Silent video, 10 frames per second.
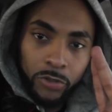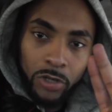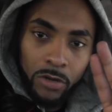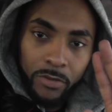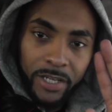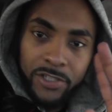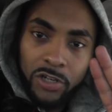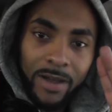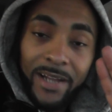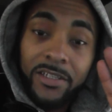you know,
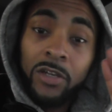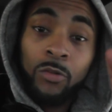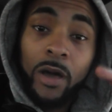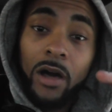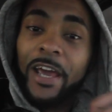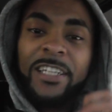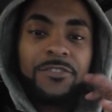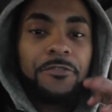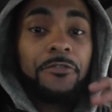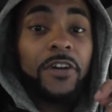interacting well.
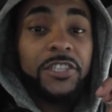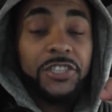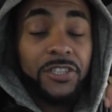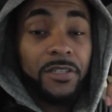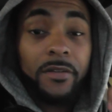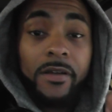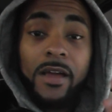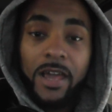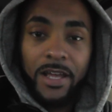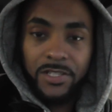It's friction.
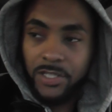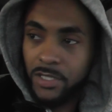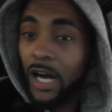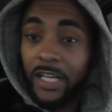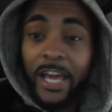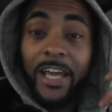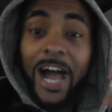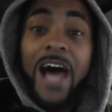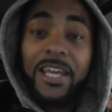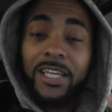It's a
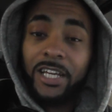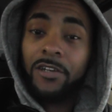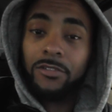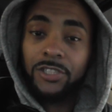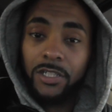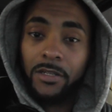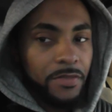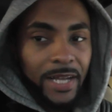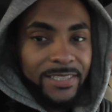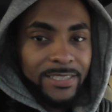chaotic energy.
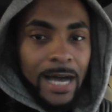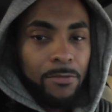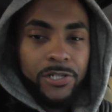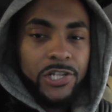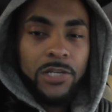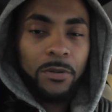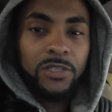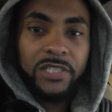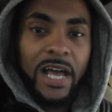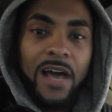That's not what you're
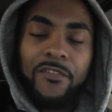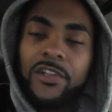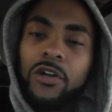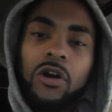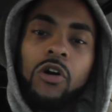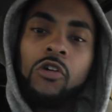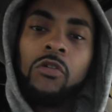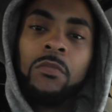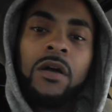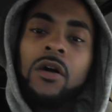supposed to have in your
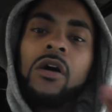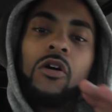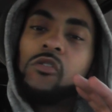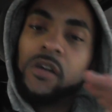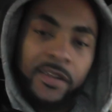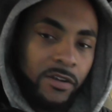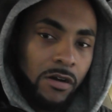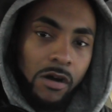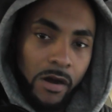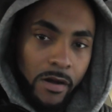home or in your
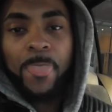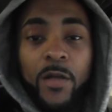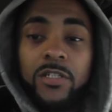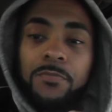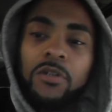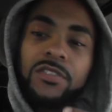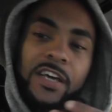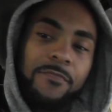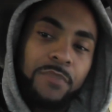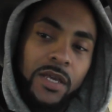heart. You're supposed
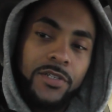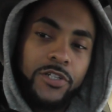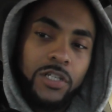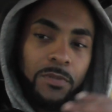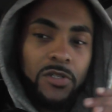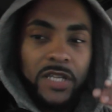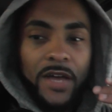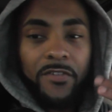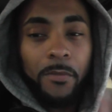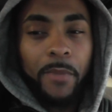to have peace. You're supposed to
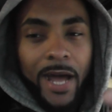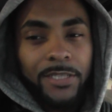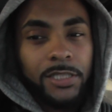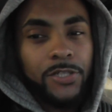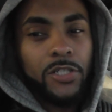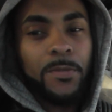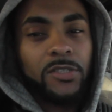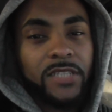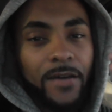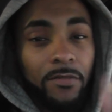have compassion. You're
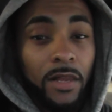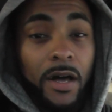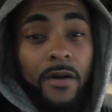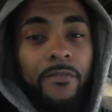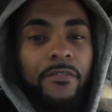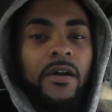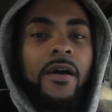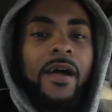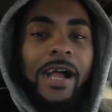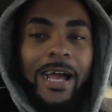supposed to have love.
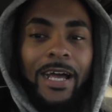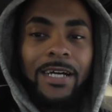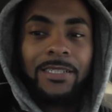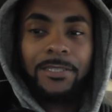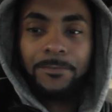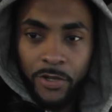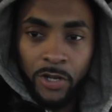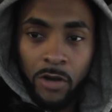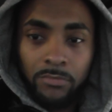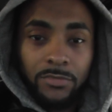And, you
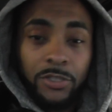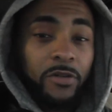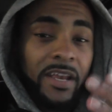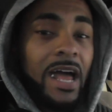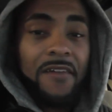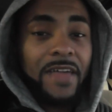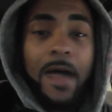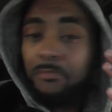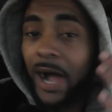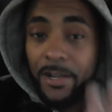know, you can have
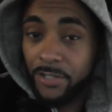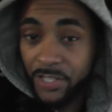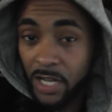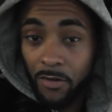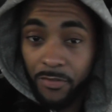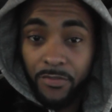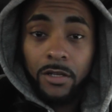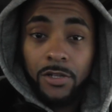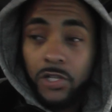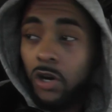that by yourself.
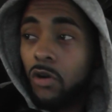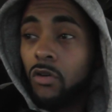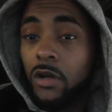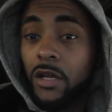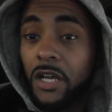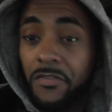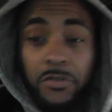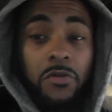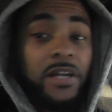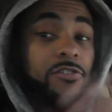So if
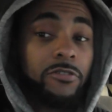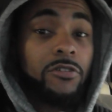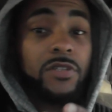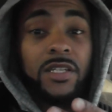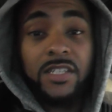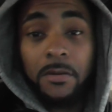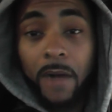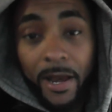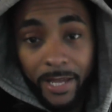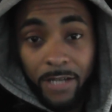you're introducing
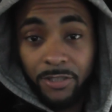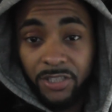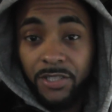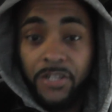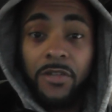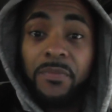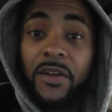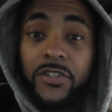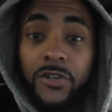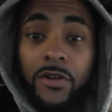somebody else to the
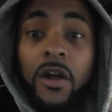picture,